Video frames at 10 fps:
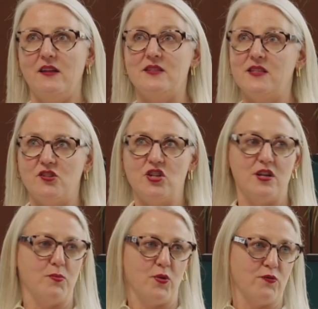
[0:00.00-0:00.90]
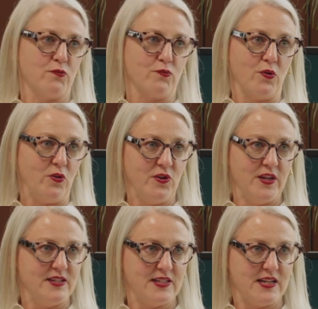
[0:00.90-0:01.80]
such an important role
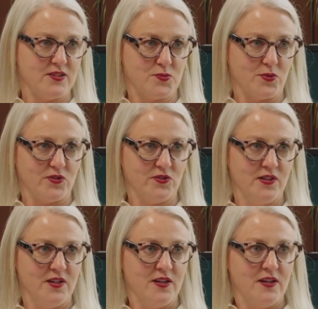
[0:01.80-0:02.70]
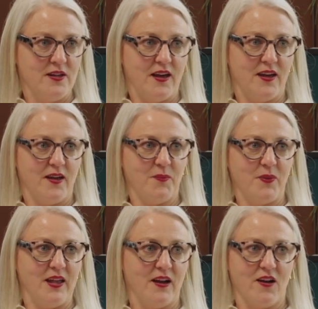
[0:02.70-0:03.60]
in today's world.
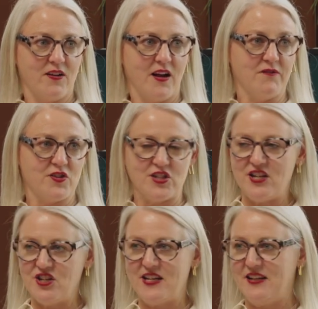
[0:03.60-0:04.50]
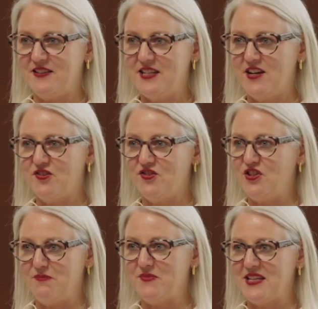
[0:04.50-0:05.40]
In our conversation downstairs,
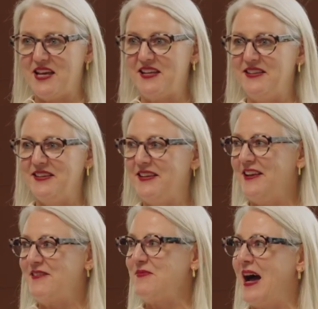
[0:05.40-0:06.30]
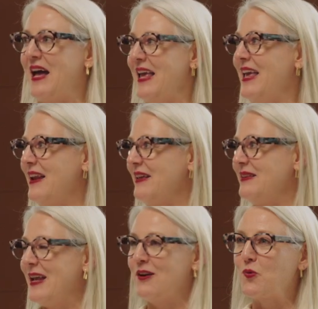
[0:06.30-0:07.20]
Jim said, in
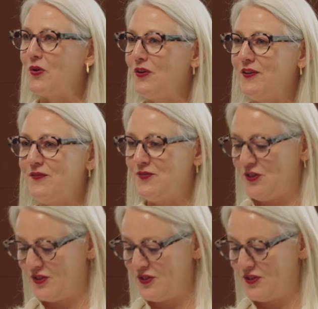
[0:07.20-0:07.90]
a world of